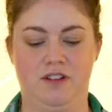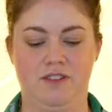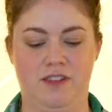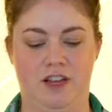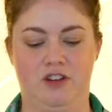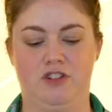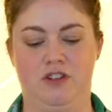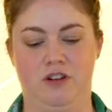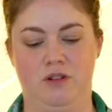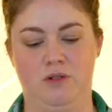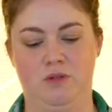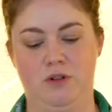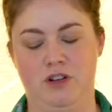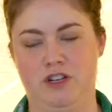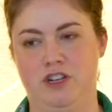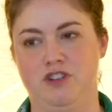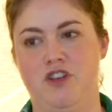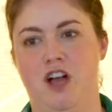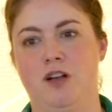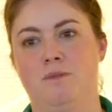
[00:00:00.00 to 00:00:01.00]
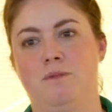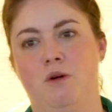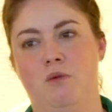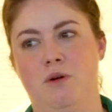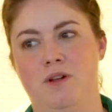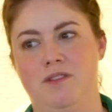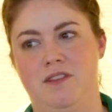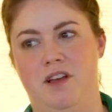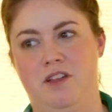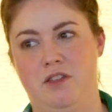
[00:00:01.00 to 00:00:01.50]
section, we're going to talk about
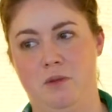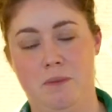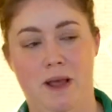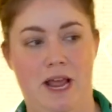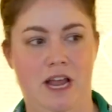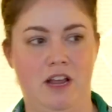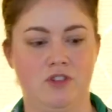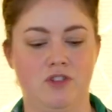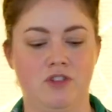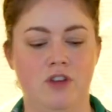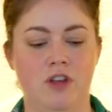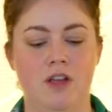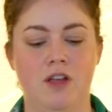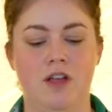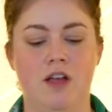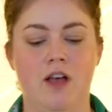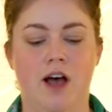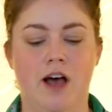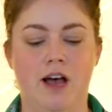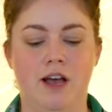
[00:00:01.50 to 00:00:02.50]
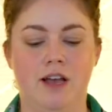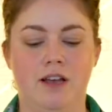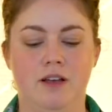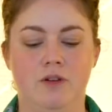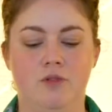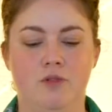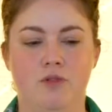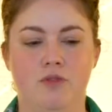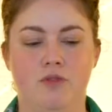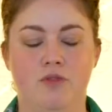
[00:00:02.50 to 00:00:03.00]
what's on the page.
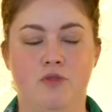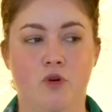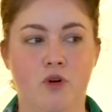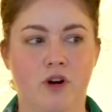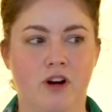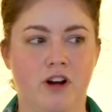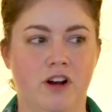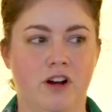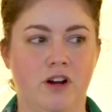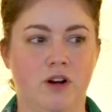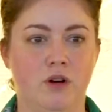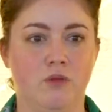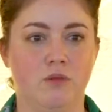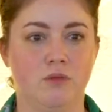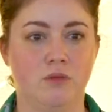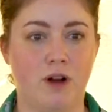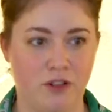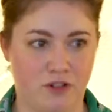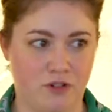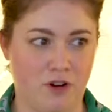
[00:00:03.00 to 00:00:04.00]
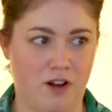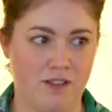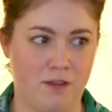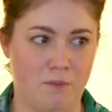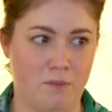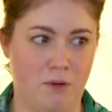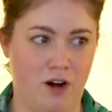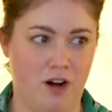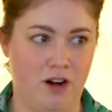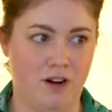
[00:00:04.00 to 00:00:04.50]
For restaurants
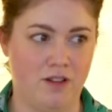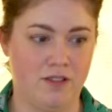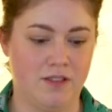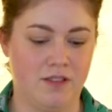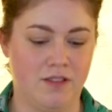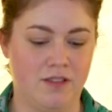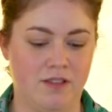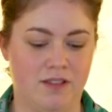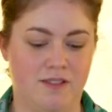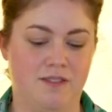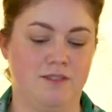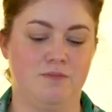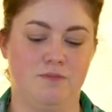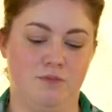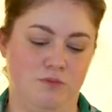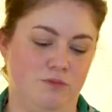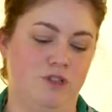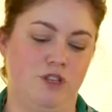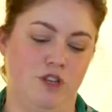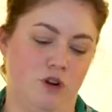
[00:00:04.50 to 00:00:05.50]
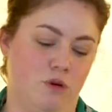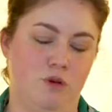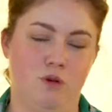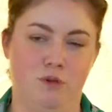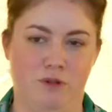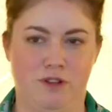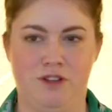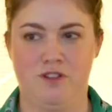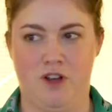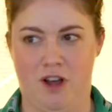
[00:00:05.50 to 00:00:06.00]
and bars, we're
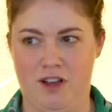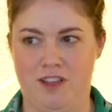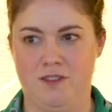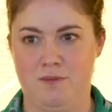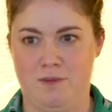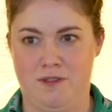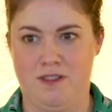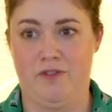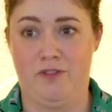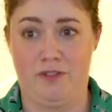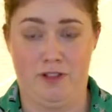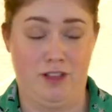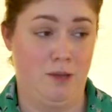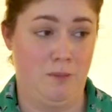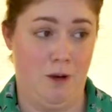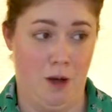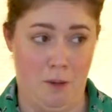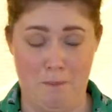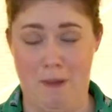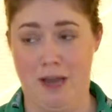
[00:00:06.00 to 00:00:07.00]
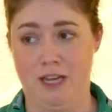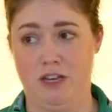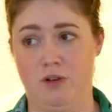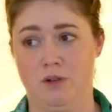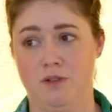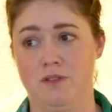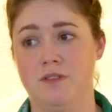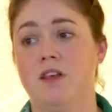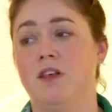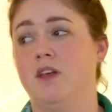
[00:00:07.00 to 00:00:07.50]
really talking specifically about
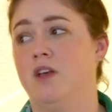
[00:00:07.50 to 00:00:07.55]
menus.